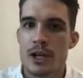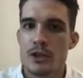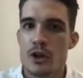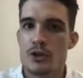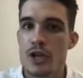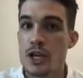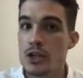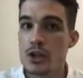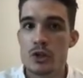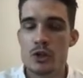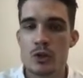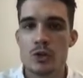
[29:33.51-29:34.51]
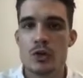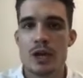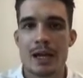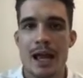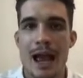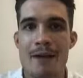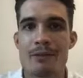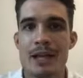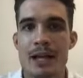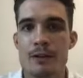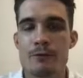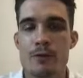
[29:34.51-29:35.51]
Chen Jishu,
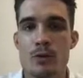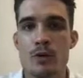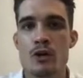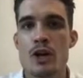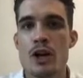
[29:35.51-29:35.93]
advocating for,